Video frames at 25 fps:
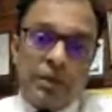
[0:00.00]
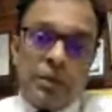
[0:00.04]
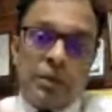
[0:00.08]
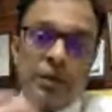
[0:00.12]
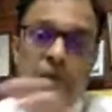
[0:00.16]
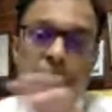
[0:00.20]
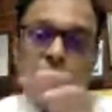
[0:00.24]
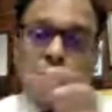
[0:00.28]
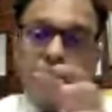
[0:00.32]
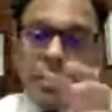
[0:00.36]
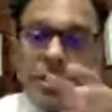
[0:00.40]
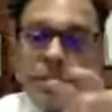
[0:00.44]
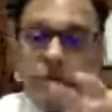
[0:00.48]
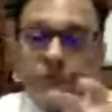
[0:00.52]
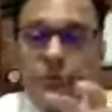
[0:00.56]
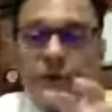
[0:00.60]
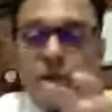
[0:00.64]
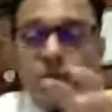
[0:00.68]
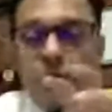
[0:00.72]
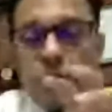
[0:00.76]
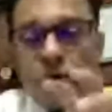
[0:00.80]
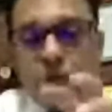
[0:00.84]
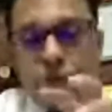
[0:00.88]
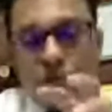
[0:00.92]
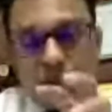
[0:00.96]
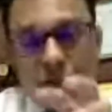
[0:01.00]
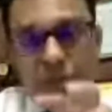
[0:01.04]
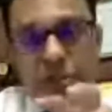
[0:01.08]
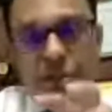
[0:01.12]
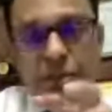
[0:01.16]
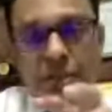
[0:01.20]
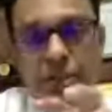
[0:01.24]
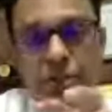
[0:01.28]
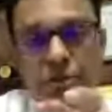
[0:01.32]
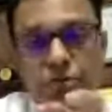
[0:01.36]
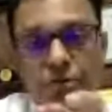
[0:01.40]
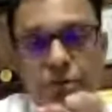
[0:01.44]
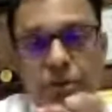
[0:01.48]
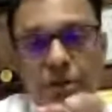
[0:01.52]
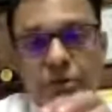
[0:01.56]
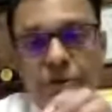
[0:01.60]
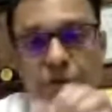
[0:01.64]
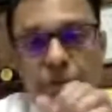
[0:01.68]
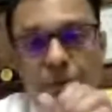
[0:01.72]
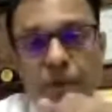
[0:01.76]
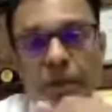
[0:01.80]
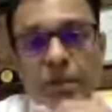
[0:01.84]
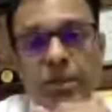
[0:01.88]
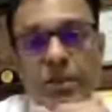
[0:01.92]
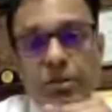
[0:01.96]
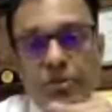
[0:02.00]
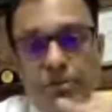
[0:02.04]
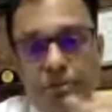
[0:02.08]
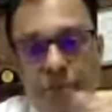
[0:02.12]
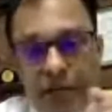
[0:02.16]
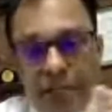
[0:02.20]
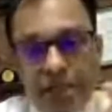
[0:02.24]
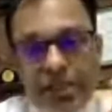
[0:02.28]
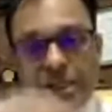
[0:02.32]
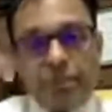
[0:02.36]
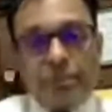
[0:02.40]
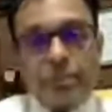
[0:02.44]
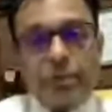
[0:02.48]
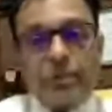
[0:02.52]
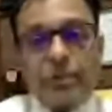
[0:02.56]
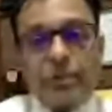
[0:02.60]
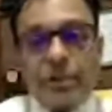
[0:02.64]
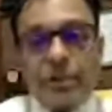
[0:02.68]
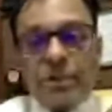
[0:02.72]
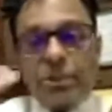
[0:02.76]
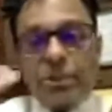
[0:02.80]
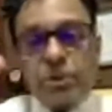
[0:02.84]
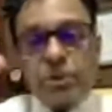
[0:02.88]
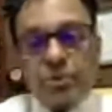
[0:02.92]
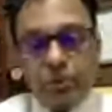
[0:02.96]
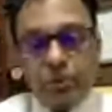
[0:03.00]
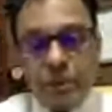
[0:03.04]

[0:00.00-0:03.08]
The benefit of this surgery remains maximum at its